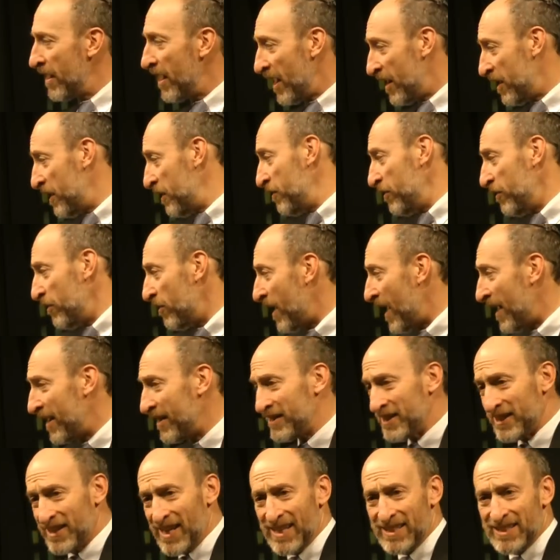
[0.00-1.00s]
And in the
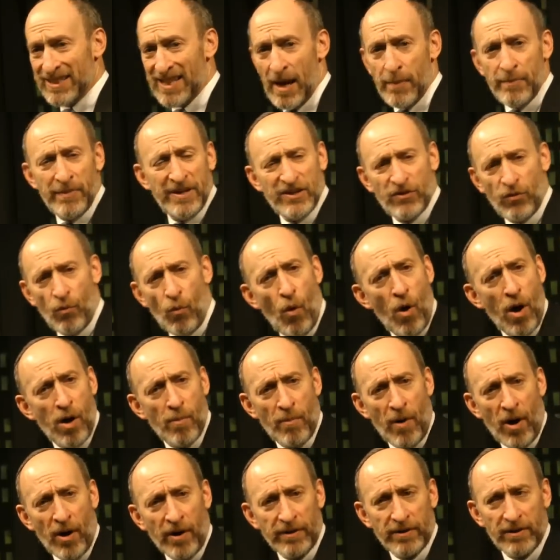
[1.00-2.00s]
United States, that means
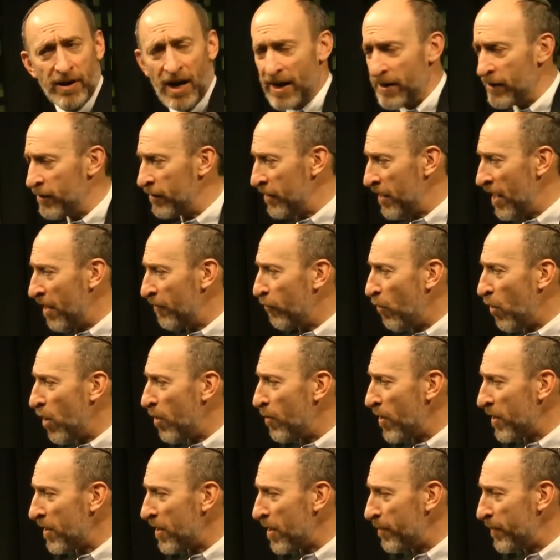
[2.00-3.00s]
Walmart. I don't know, you have
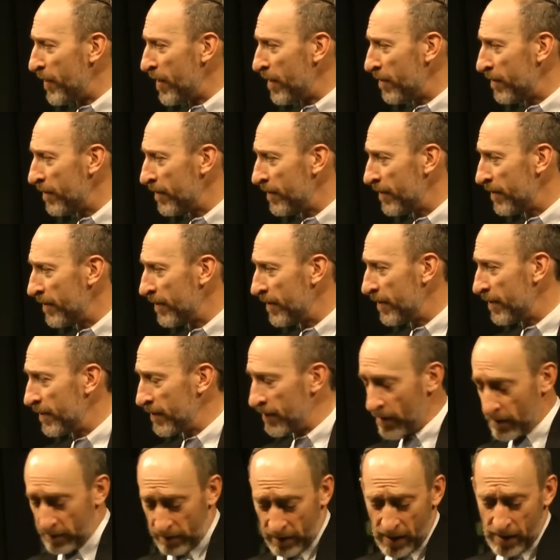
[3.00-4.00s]
Walmart up here?
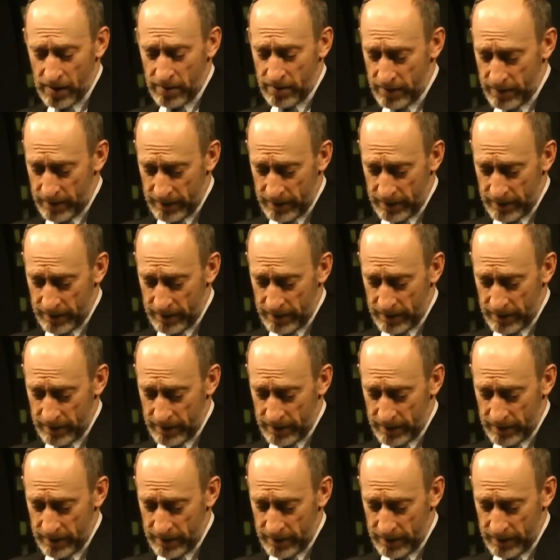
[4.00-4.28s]
Okay.